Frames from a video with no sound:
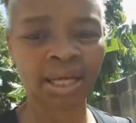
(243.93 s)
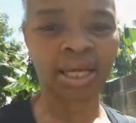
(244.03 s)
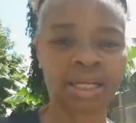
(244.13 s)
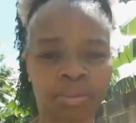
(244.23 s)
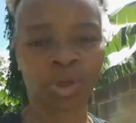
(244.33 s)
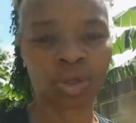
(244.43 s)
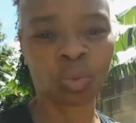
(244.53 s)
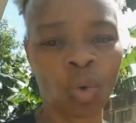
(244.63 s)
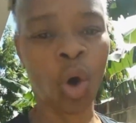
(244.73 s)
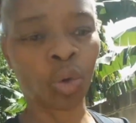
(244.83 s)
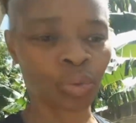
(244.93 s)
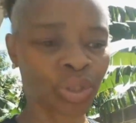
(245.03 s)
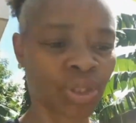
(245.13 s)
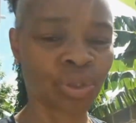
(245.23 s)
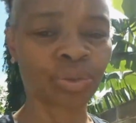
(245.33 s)
And I'm going to walk
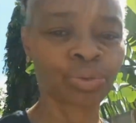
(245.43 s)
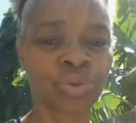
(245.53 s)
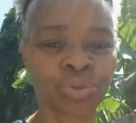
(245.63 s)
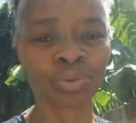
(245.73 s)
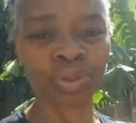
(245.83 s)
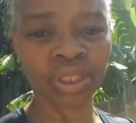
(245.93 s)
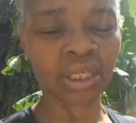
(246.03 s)
with you to